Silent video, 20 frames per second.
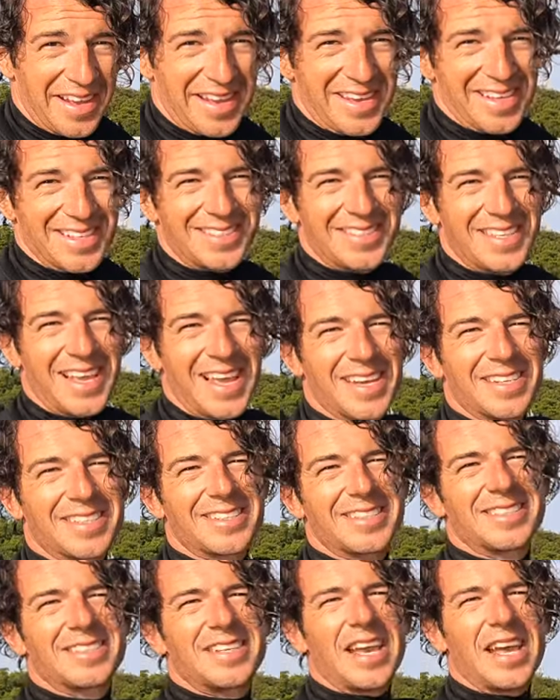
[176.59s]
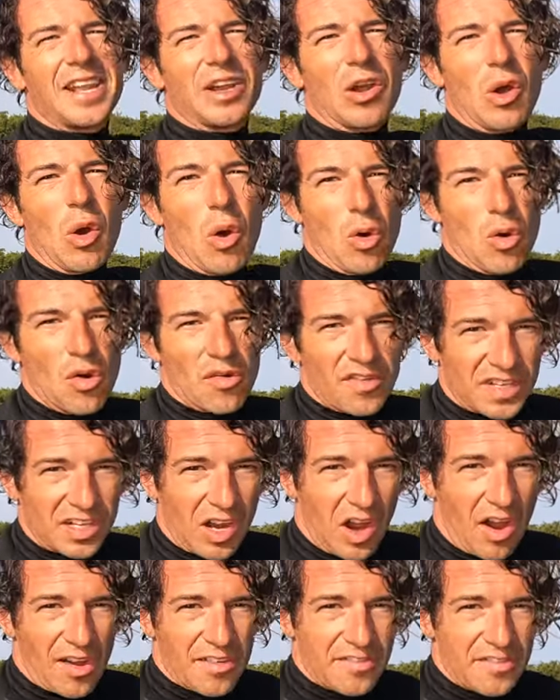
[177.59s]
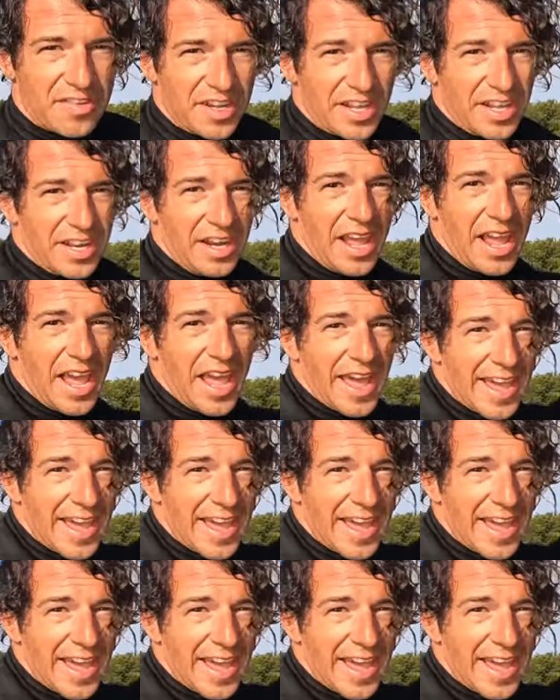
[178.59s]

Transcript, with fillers: is then getting overconfident